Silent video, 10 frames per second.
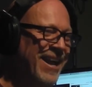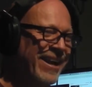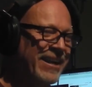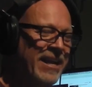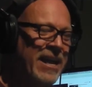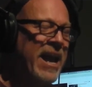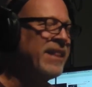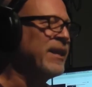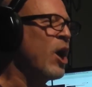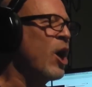line,
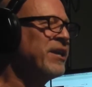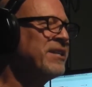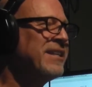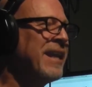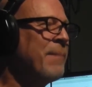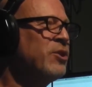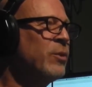and the audience leapt